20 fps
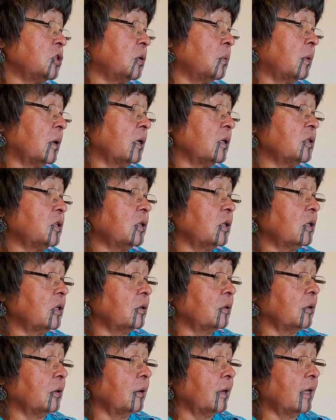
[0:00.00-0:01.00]
you want to
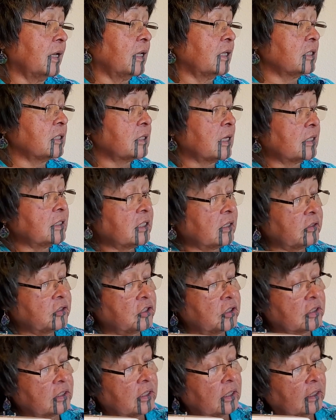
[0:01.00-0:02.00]
do is, since it's
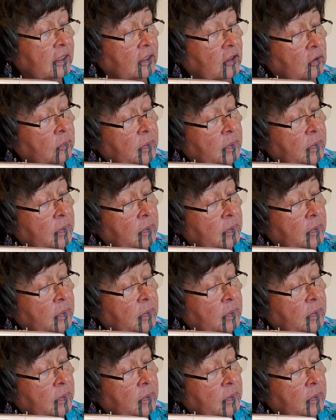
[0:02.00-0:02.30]
just a little